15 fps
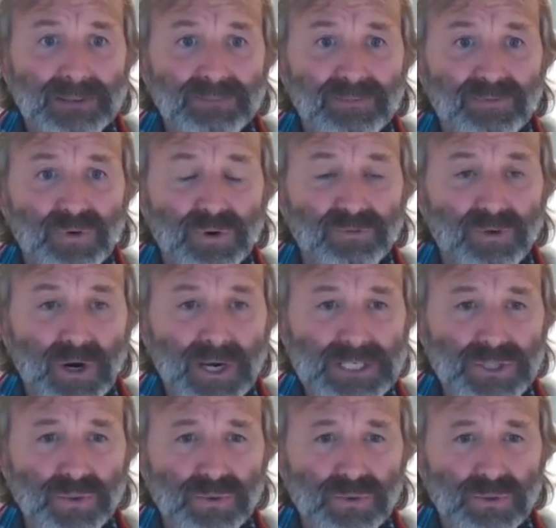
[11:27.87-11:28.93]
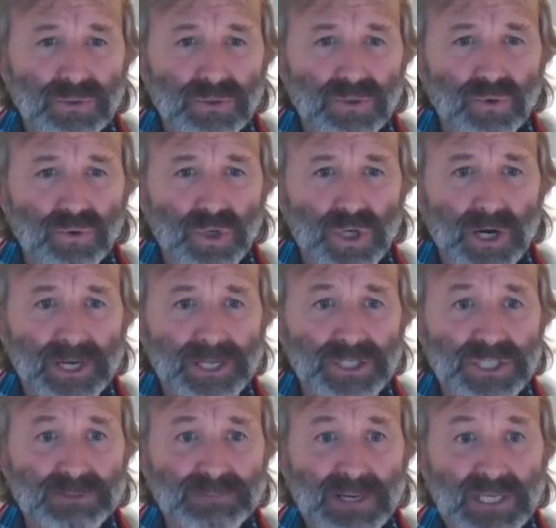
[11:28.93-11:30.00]
for advice or
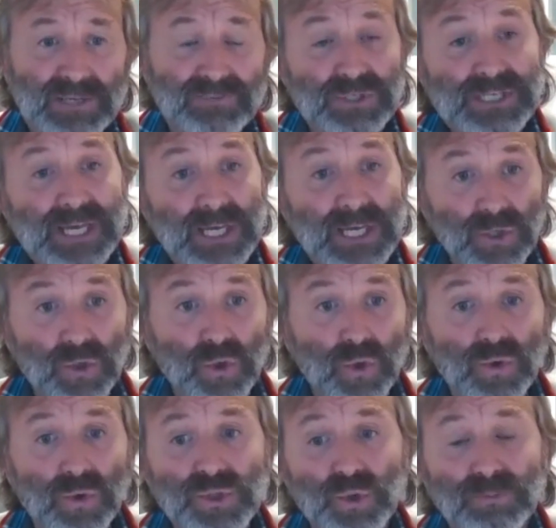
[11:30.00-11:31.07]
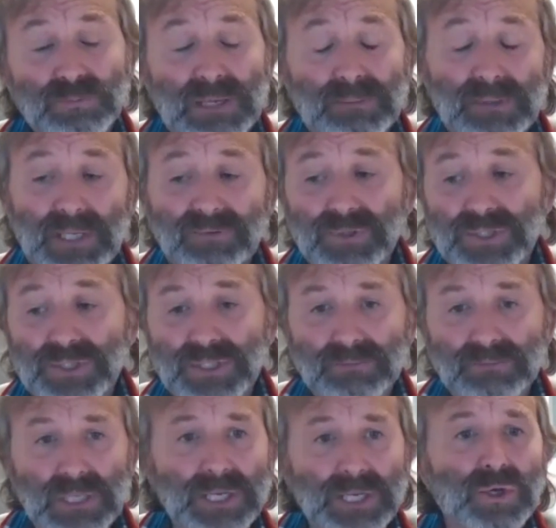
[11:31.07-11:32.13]
guidance about either taking the course or maybe even some
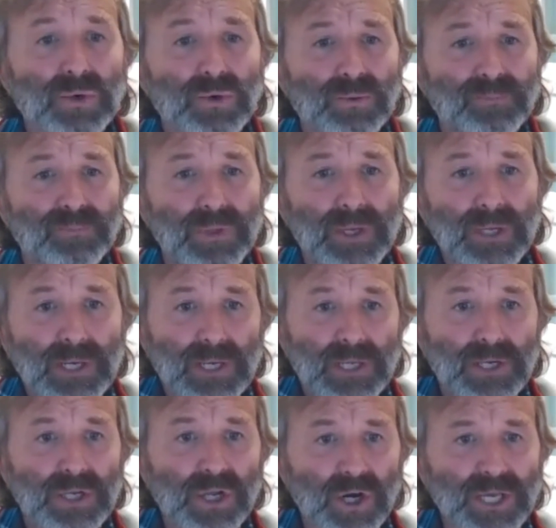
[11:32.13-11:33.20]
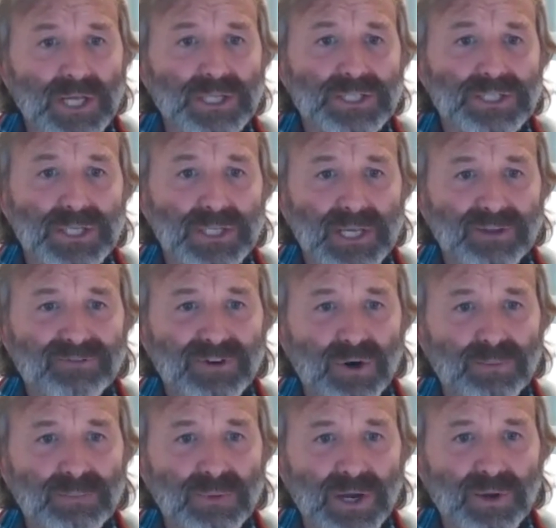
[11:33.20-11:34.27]
clinical nuggets that they
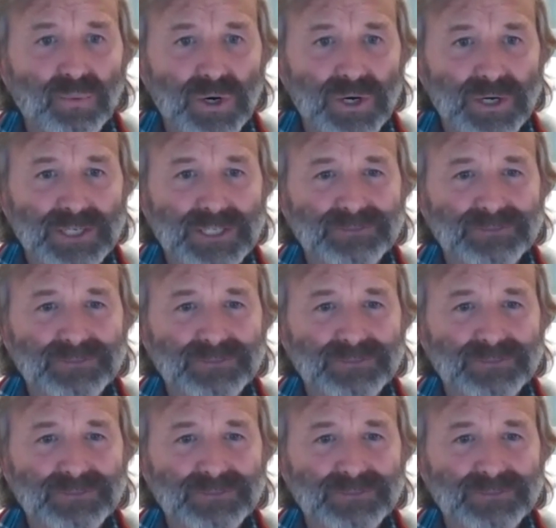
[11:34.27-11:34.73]
felt might work.